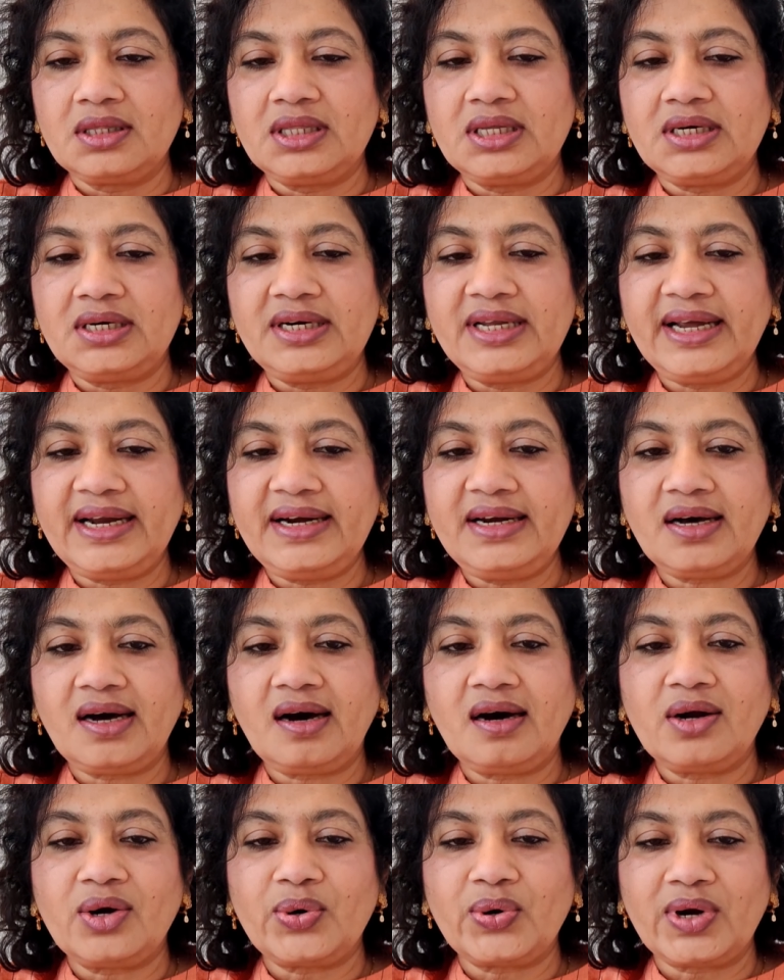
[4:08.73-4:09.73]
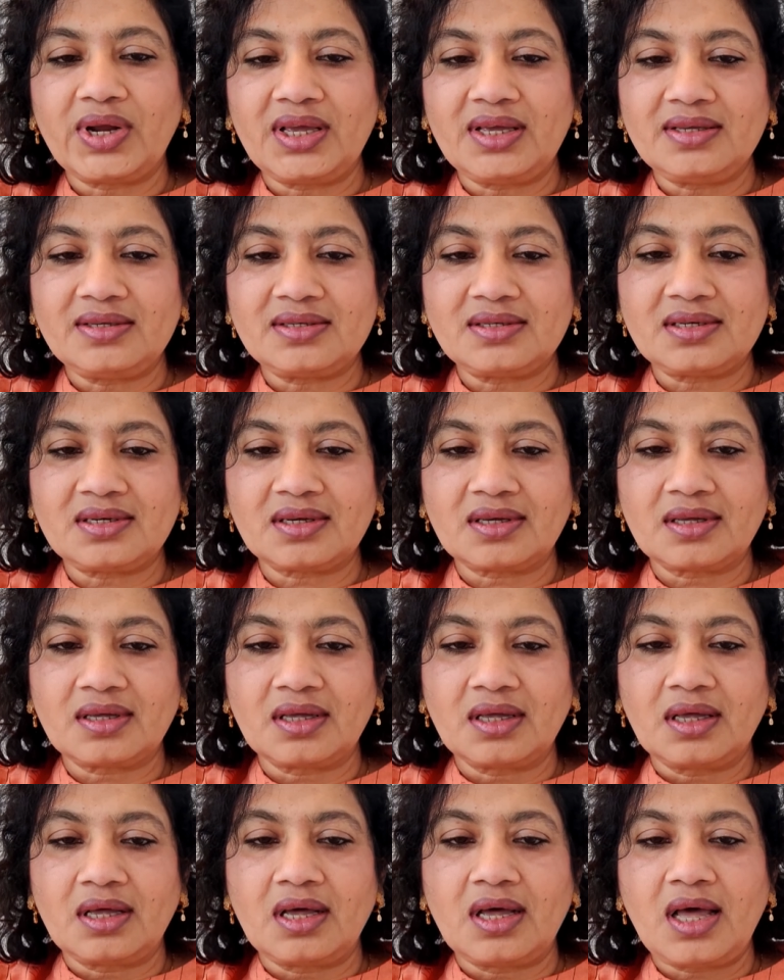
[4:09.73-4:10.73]
the dead are raised,
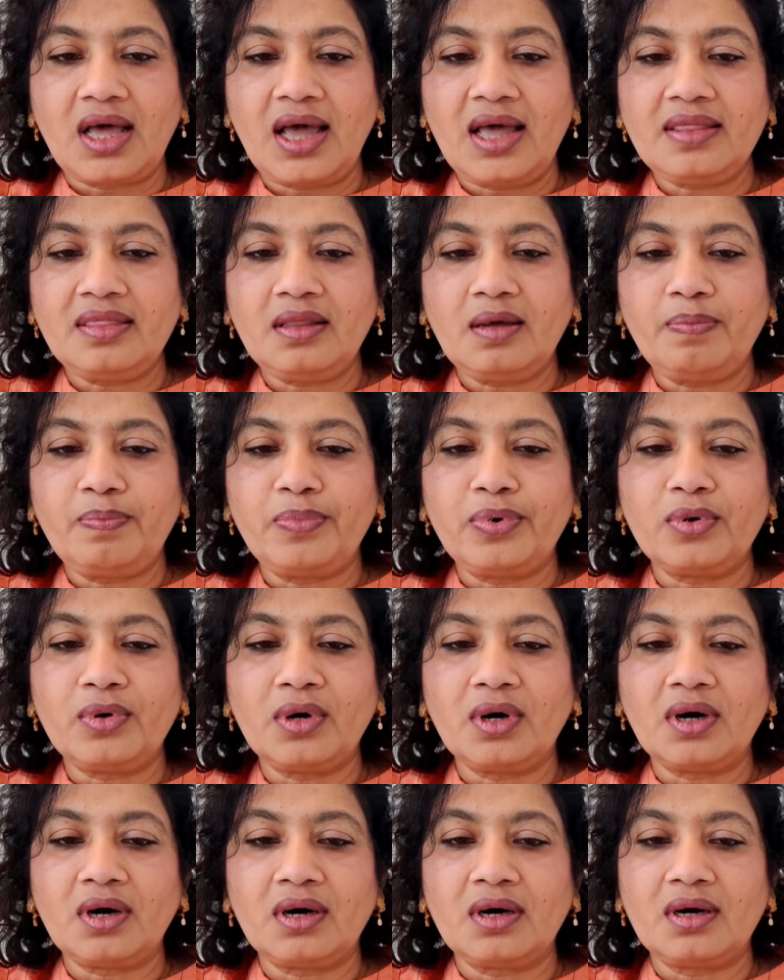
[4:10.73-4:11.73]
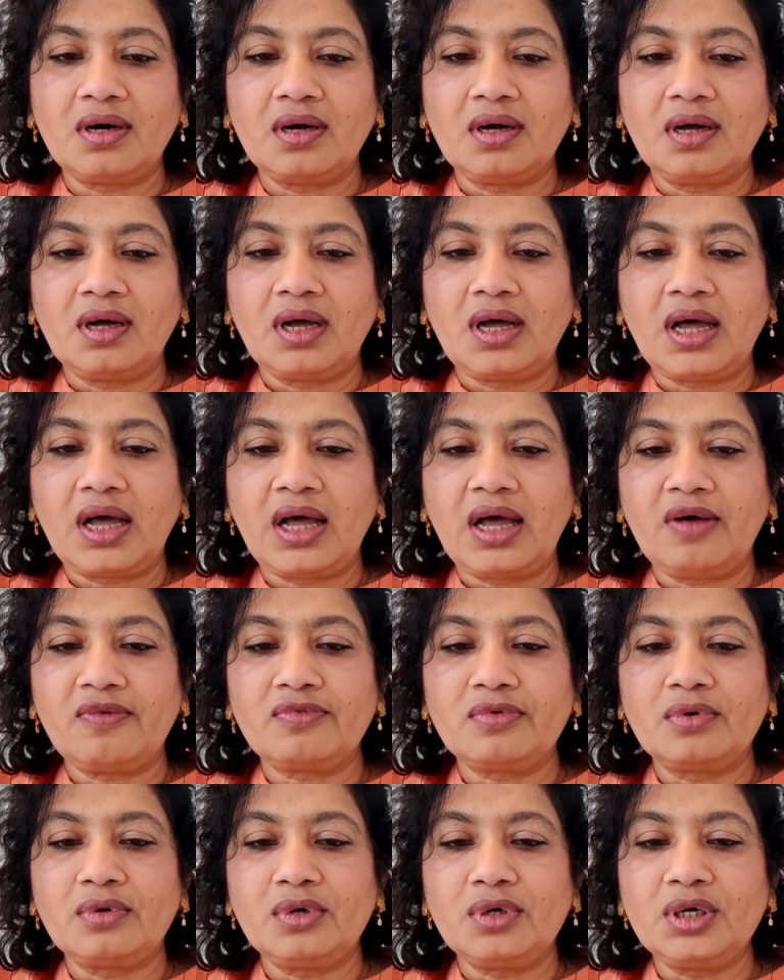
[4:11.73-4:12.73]
and the poor
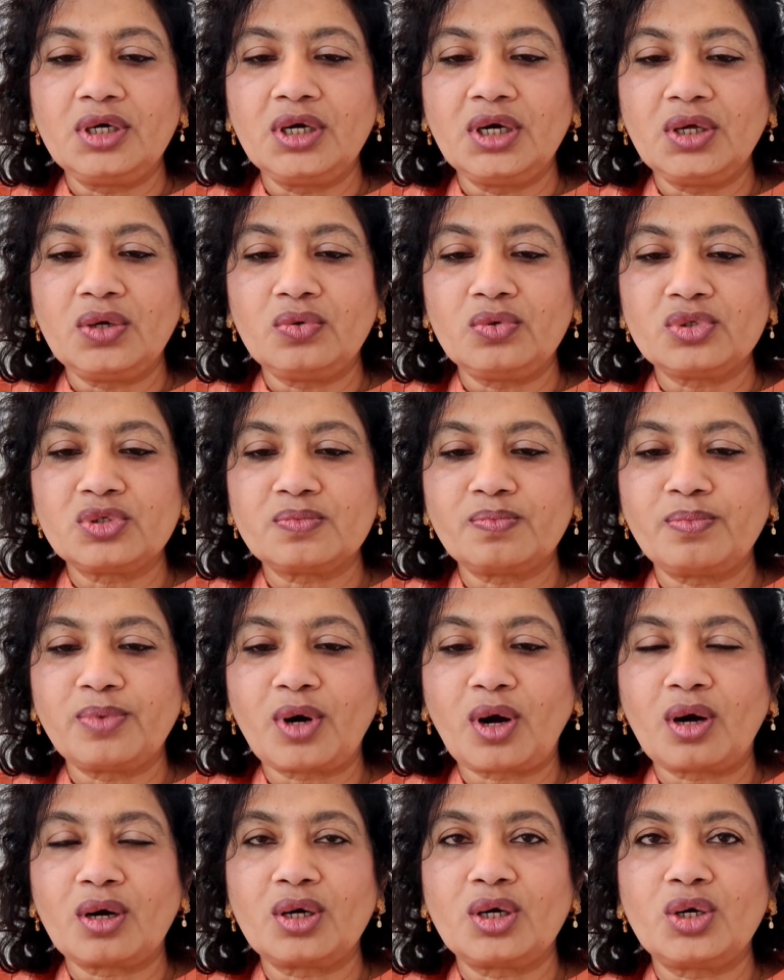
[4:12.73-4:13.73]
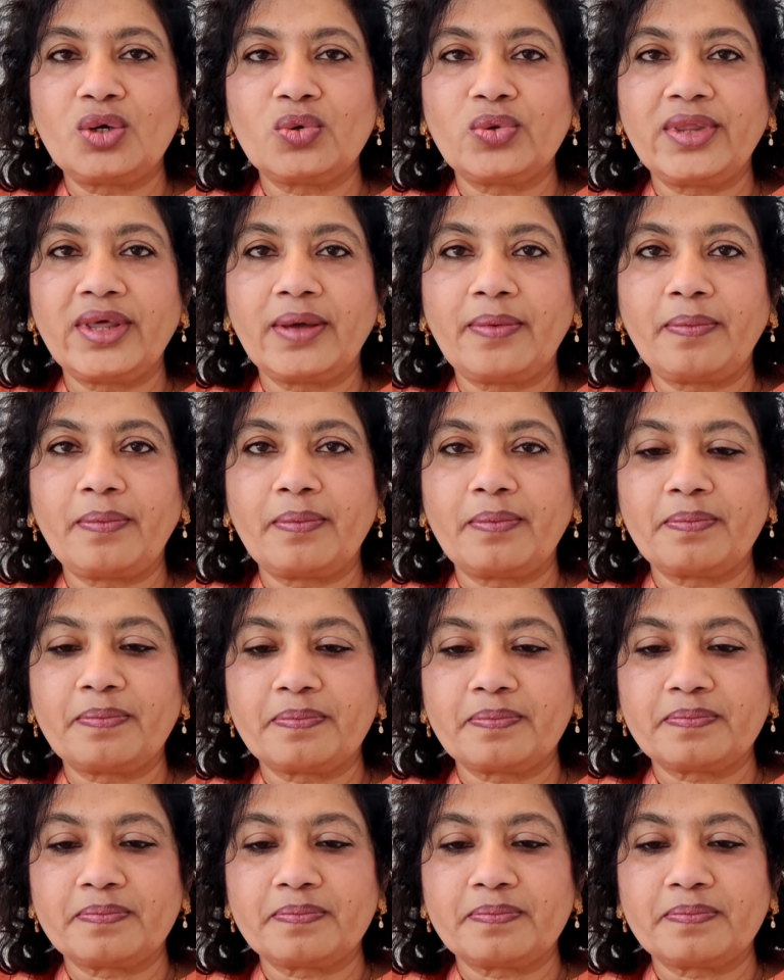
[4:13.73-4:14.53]
have good news brought to them.